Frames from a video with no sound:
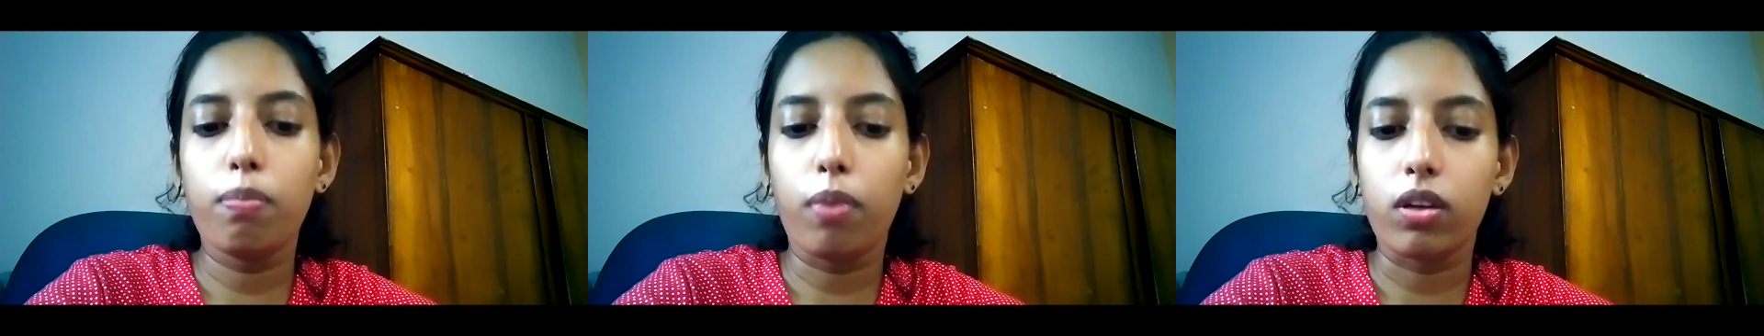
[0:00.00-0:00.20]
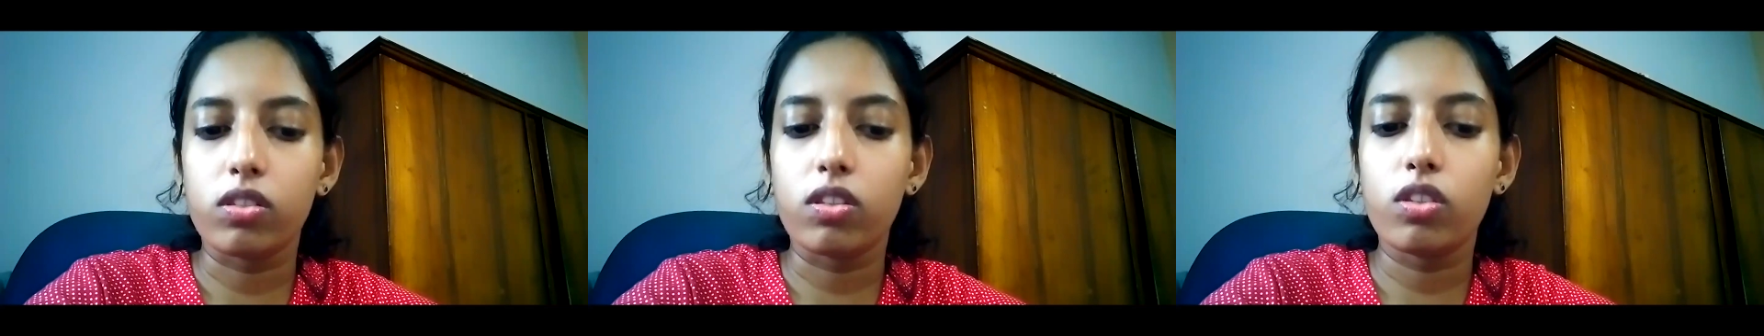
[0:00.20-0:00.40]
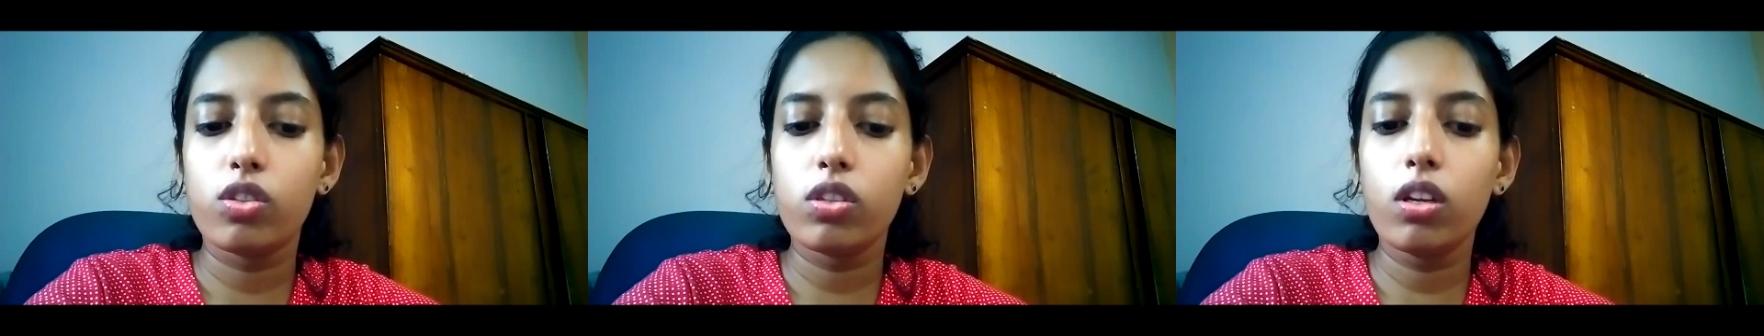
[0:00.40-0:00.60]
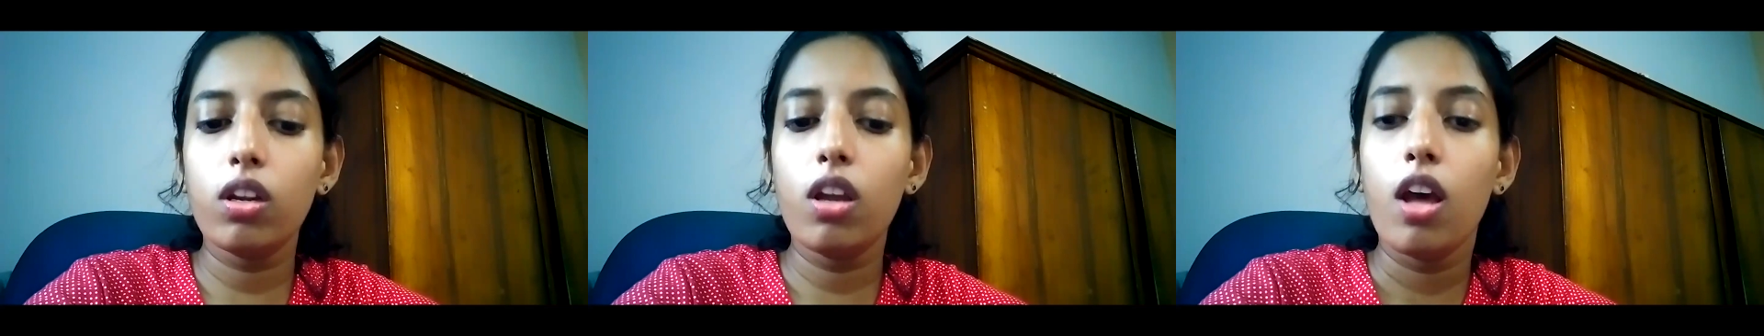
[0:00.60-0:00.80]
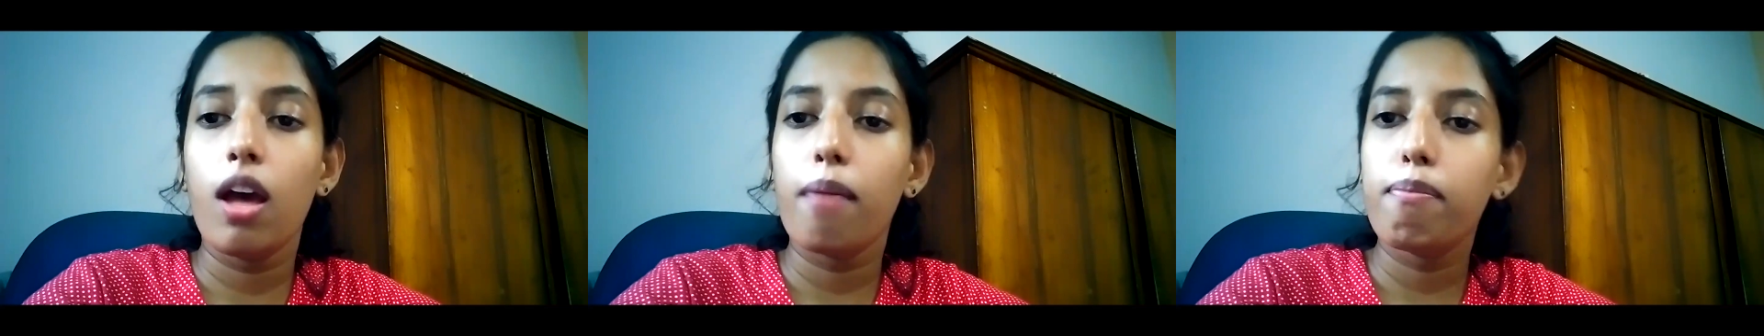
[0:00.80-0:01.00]
position
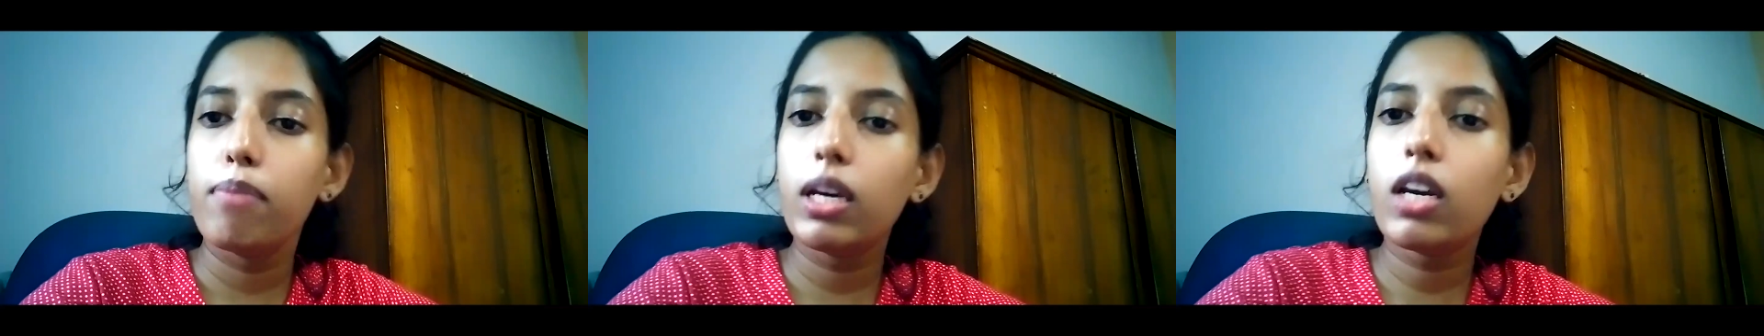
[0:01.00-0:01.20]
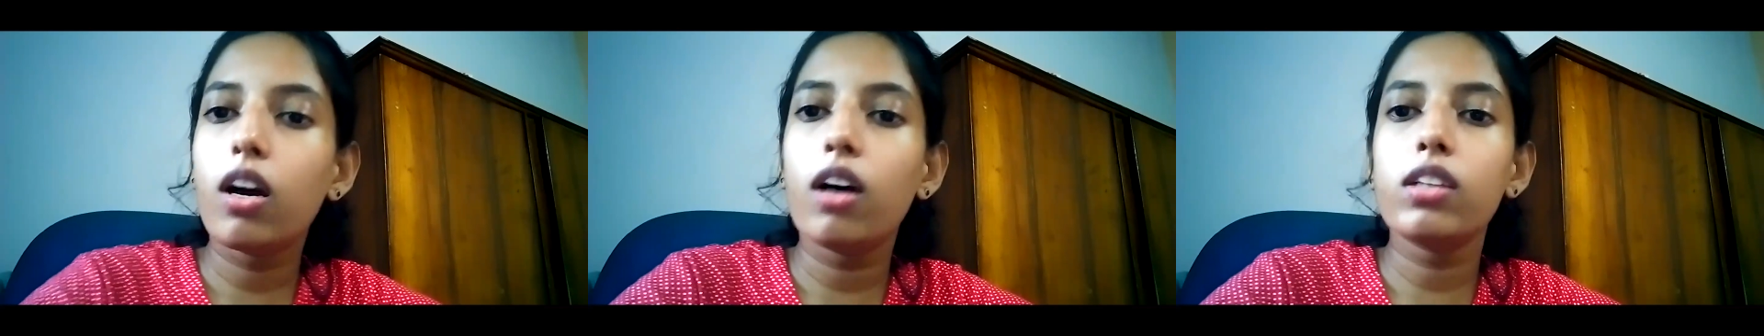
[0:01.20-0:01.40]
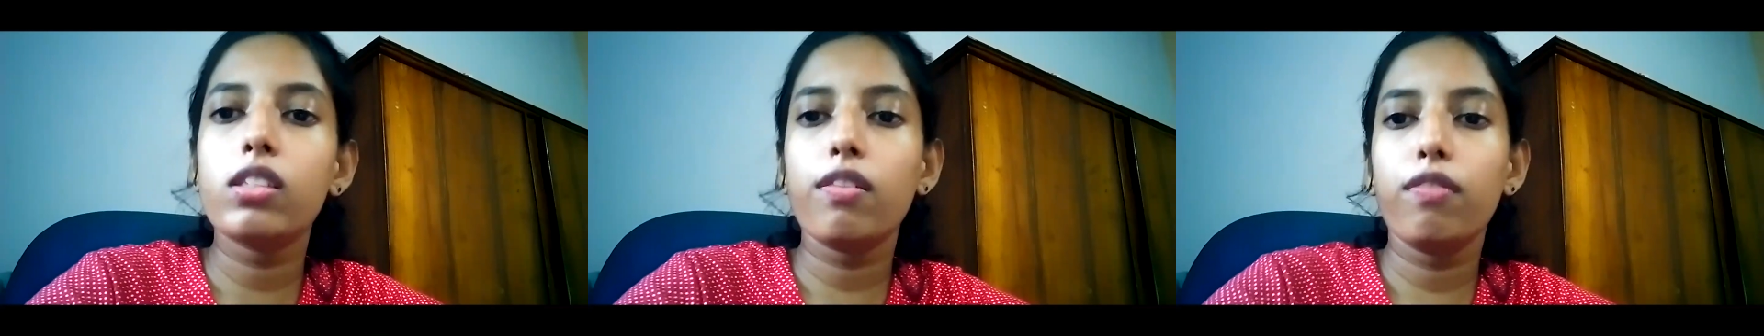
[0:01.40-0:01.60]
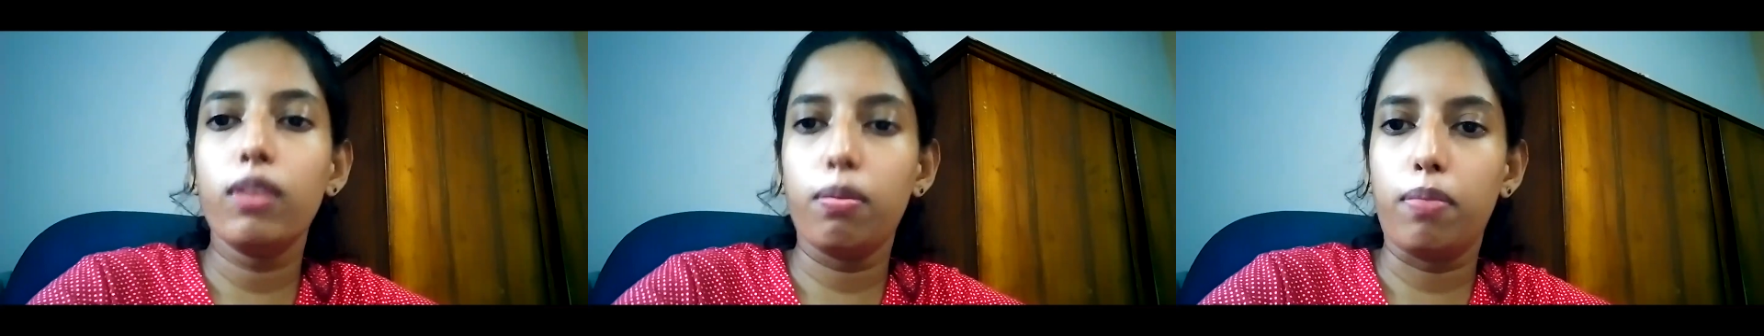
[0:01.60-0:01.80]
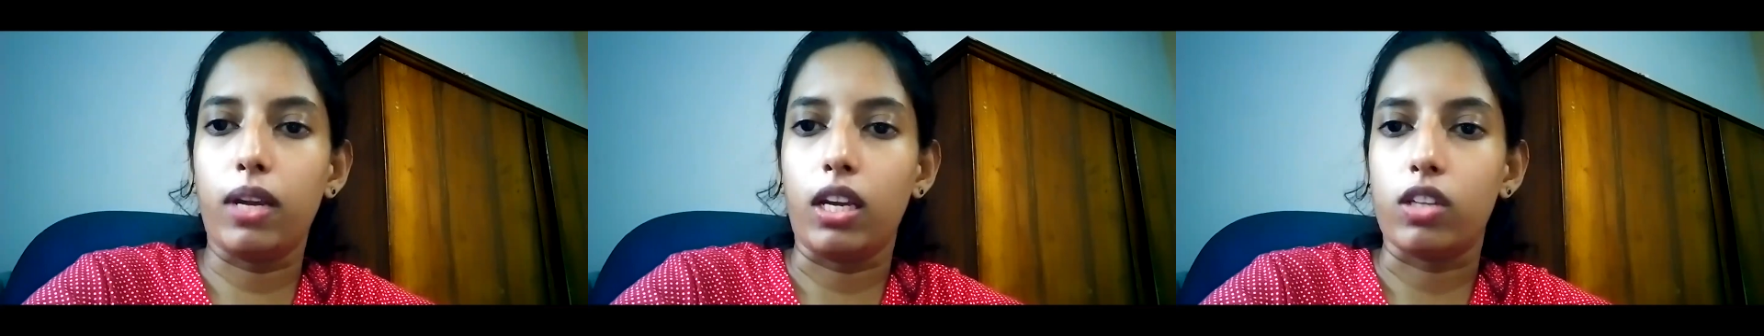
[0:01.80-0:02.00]
because of
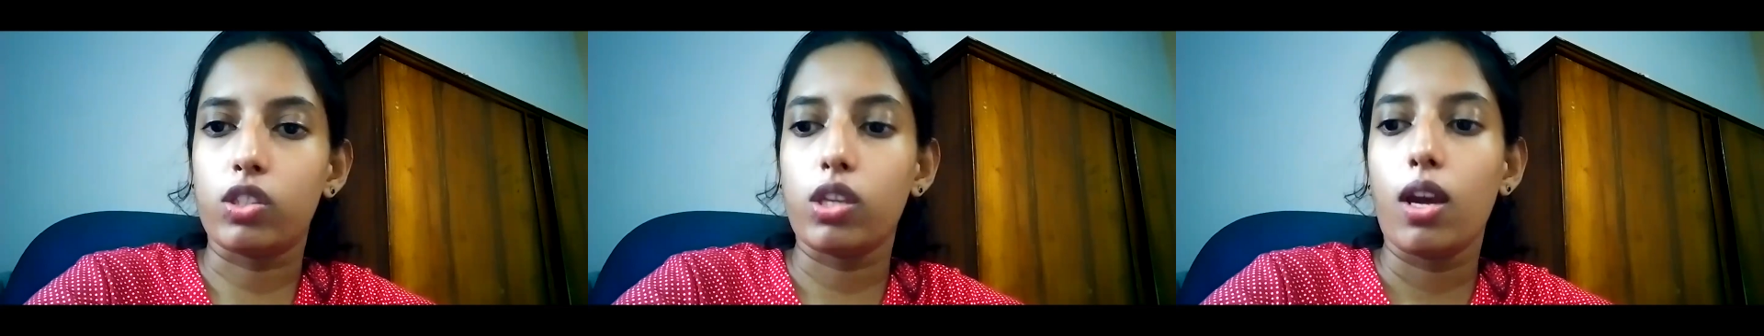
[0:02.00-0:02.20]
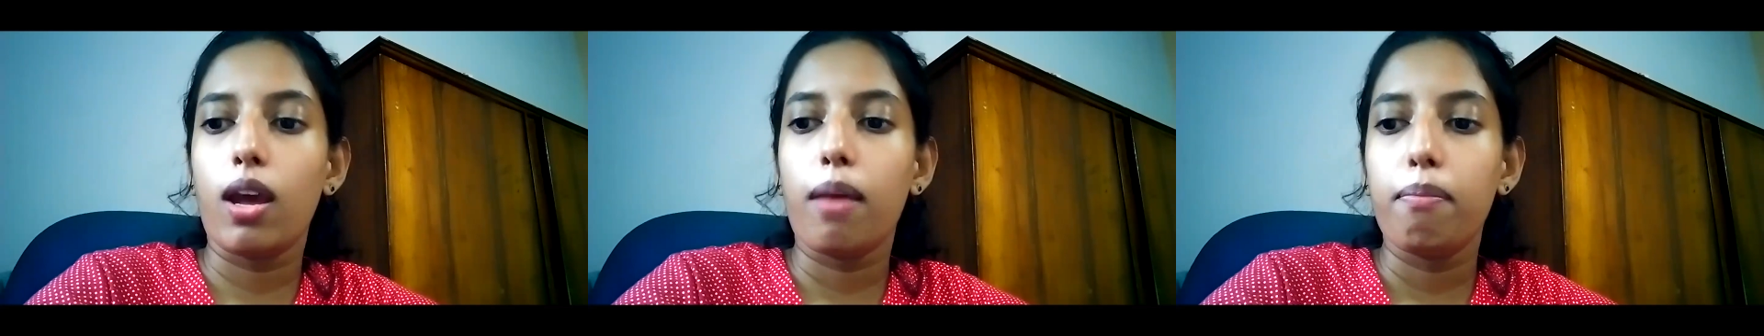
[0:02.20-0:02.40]
the breach.